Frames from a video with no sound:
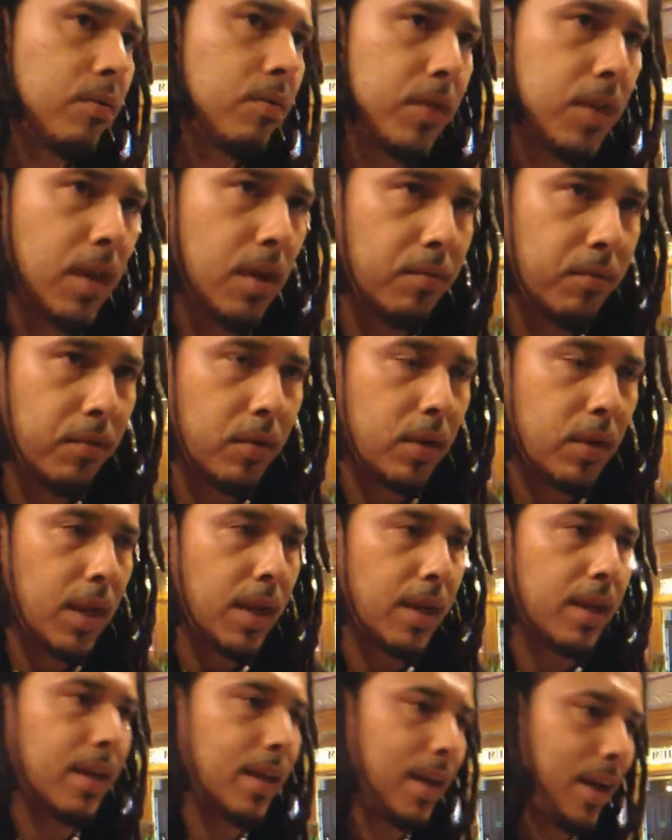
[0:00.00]
of, and I feel
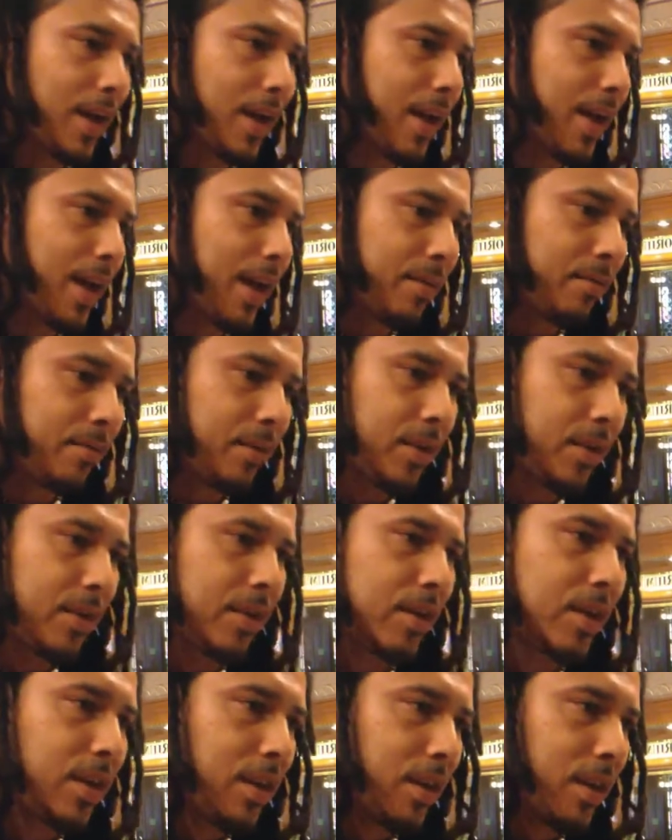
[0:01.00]
like I have
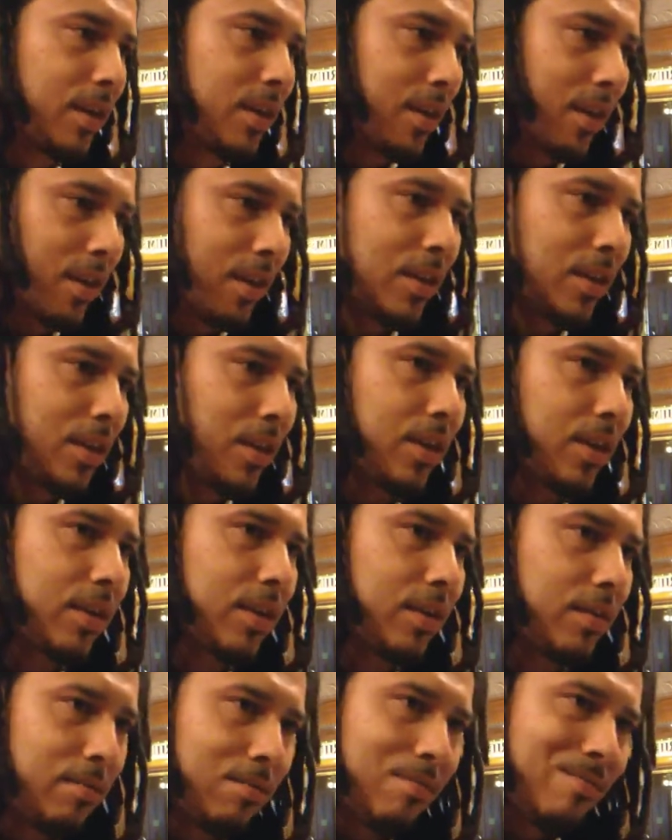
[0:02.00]
a, you know,
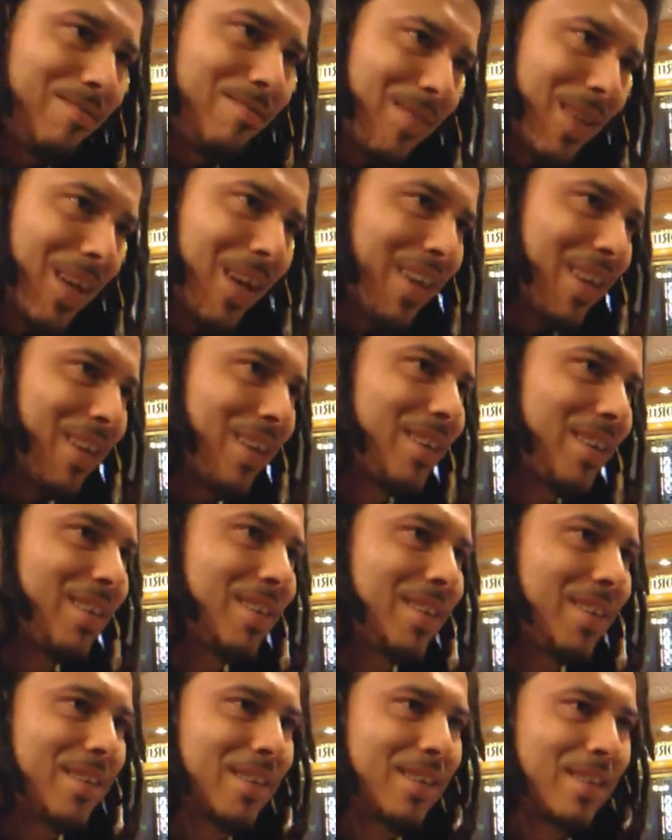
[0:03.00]
kind of
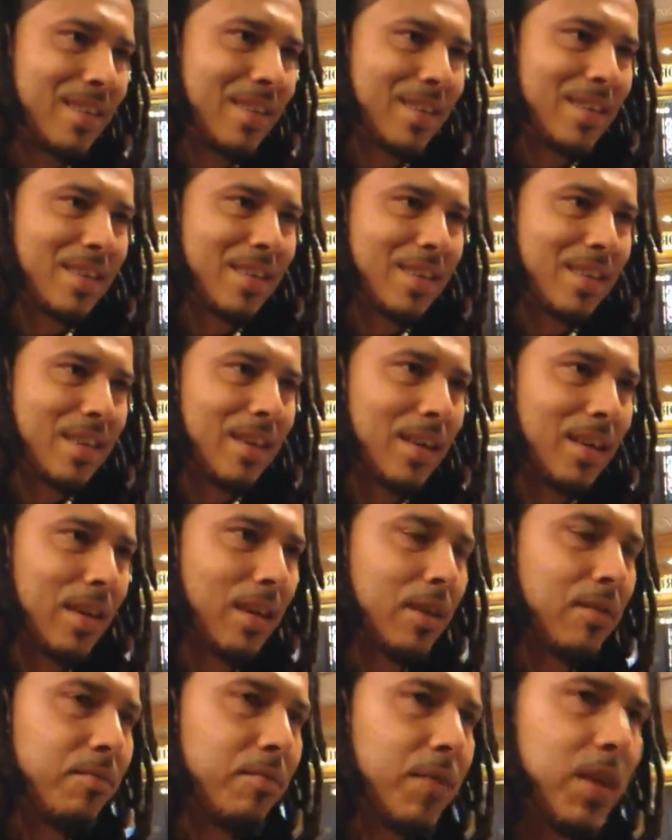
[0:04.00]
a
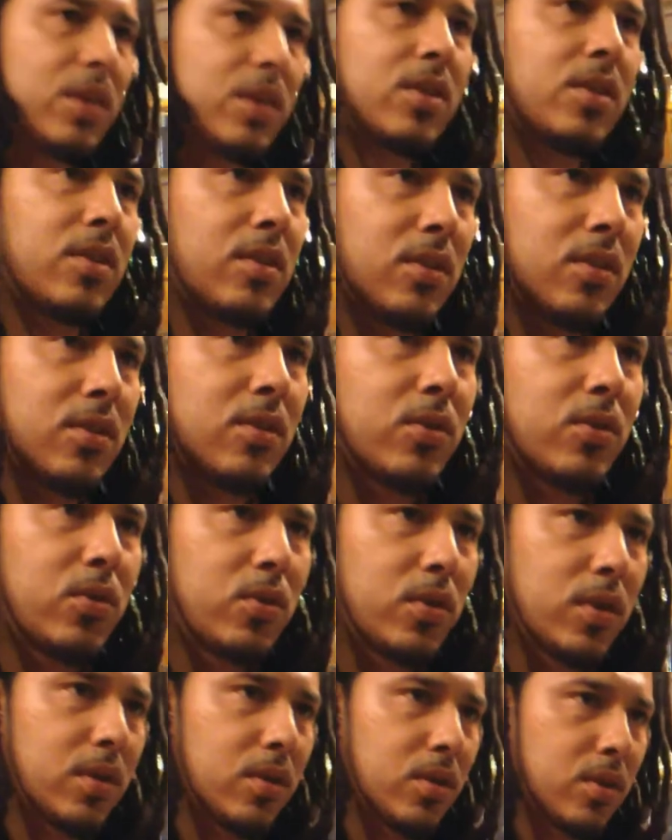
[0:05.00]
conviction, you know,
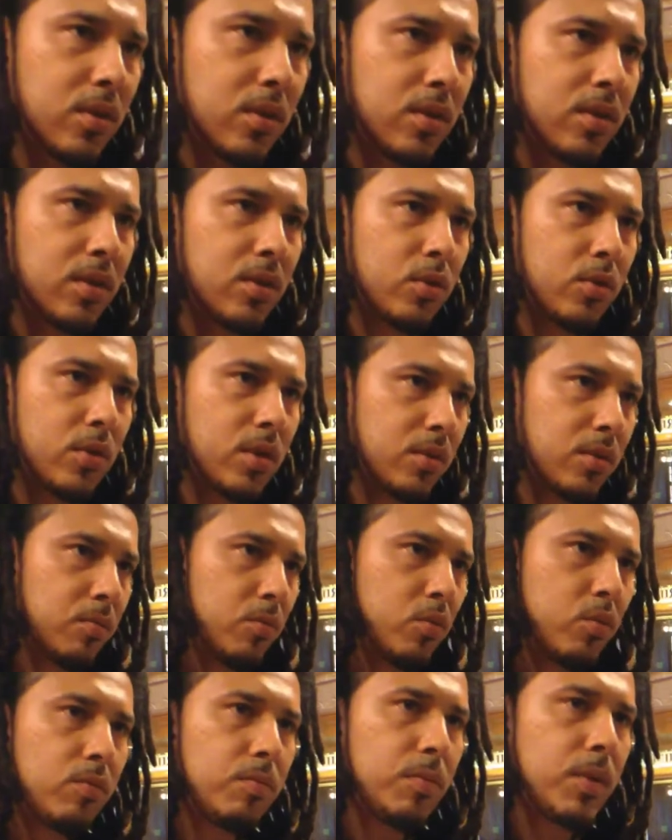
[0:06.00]
to this
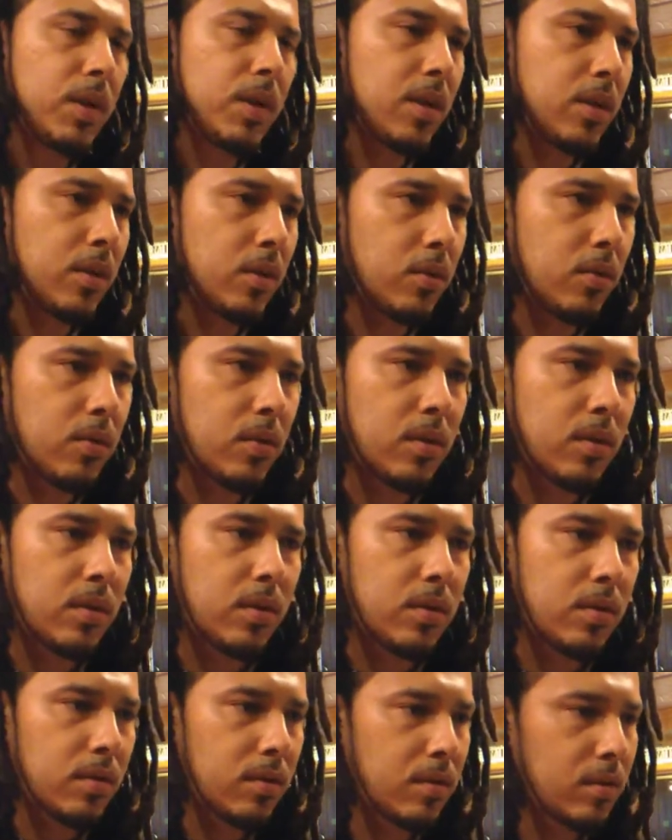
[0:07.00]
movement, you know.
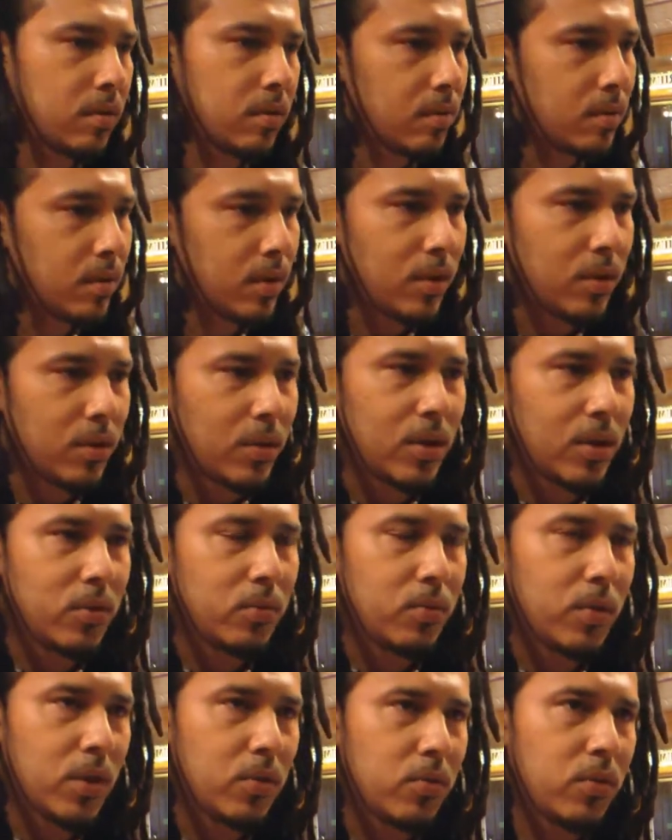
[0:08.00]
You know,
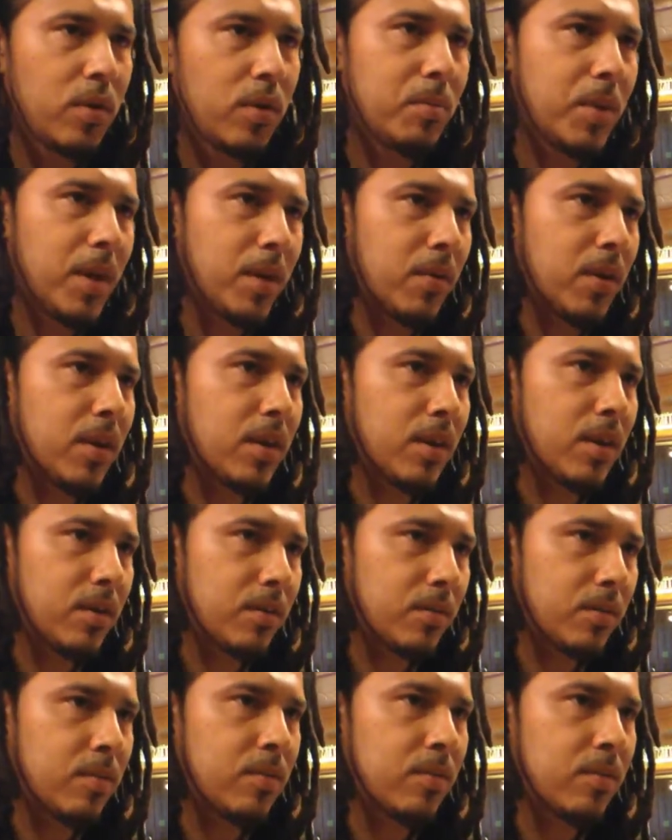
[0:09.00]
that's where I'm at right now.